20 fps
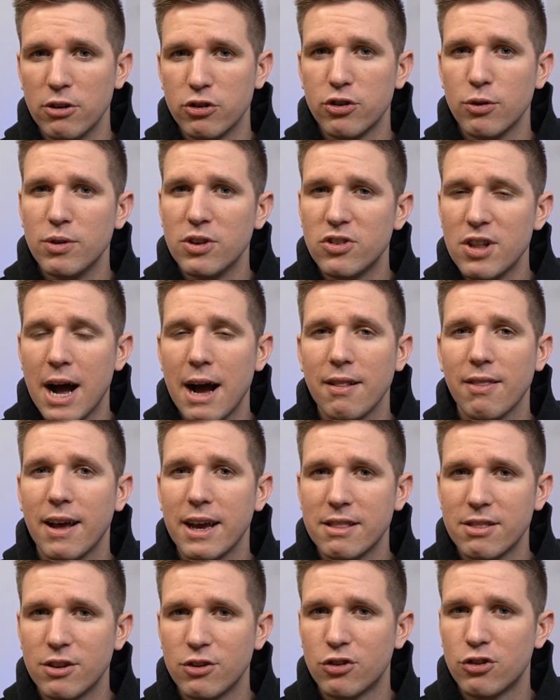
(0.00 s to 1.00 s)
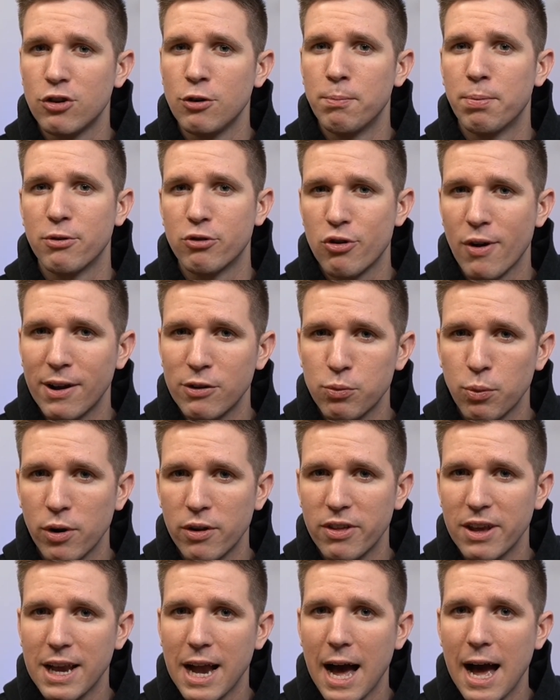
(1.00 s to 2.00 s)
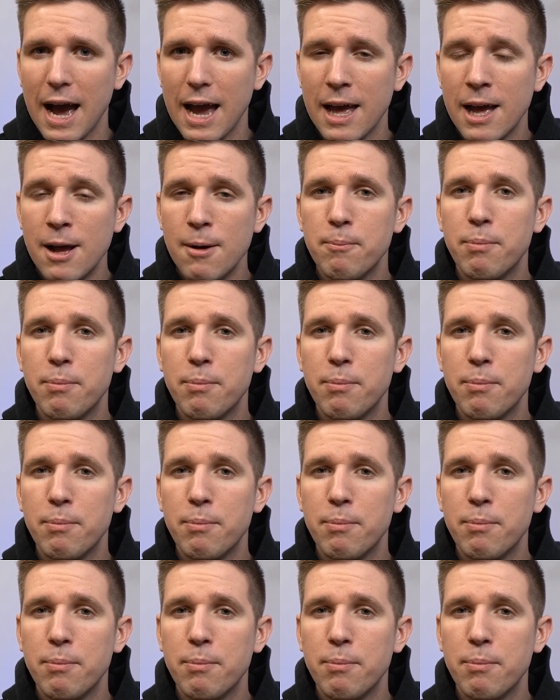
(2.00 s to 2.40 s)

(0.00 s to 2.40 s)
So he's not like this super trustworthy guy,